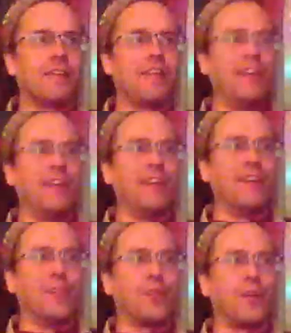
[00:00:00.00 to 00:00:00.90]
Canadian
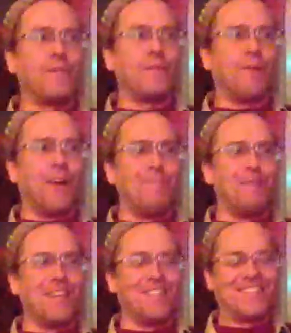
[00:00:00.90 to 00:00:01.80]
earthquake for
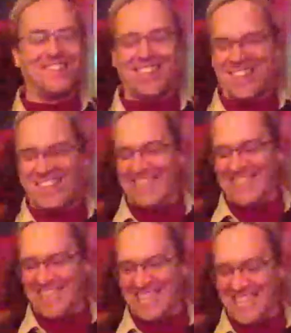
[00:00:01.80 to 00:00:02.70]
Prime Minister.
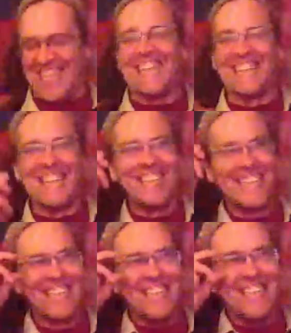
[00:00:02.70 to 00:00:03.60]

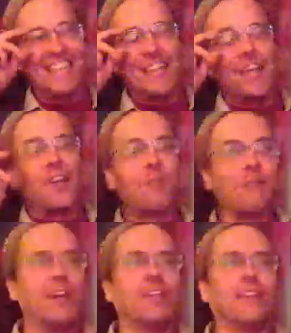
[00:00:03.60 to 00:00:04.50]
Oh
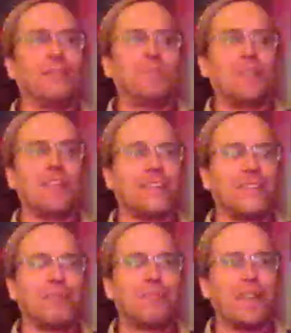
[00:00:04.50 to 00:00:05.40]
man, that would be
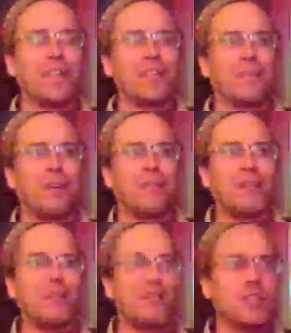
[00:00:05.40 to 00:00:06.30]
like the biggest
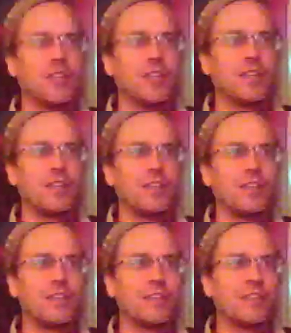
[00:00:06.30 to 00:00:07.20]
revolution
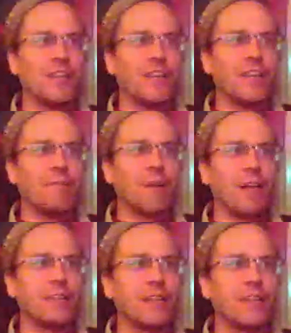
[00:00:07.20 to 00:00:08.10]
in Canadian
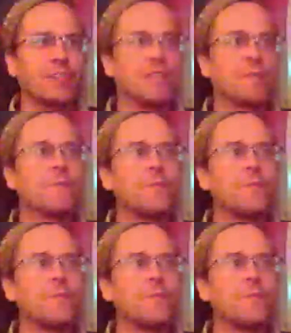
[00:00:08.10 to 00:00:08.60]
politics.